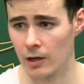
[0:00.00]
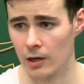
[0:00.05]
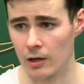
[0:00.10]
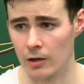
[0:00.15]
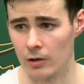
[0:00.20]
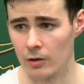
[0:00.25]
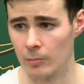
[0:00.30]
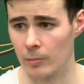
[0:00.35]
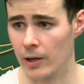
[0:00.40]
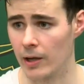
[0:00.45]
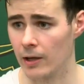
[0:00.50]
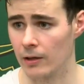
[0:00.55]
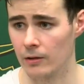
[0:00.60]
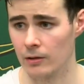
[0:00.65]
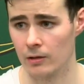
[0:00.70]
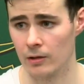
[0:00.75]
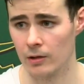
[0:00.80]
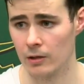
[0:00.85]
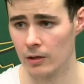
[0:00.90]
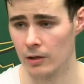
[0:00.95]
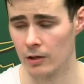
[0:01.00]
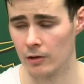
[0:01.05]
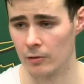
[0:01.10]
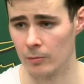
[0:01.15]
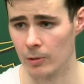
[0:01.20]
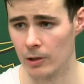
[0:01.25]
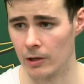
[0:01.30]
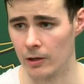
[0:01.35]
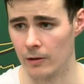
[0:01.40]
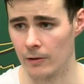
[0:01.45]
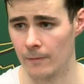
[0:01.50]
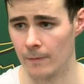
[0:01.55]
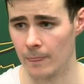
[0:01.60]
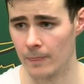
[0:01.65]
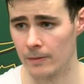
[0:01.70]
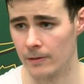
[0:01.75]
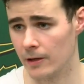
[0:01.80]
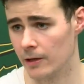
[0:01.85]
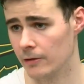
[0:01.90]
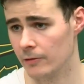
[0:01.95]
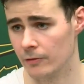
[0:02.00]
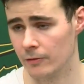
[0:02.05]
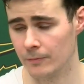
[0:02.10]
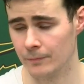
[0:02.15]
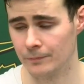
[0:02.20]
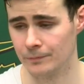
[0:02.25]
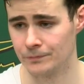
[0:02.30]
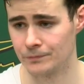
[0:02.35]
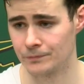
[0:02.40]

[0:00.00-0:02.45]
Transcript: Connor, Matt, everybody, Dave.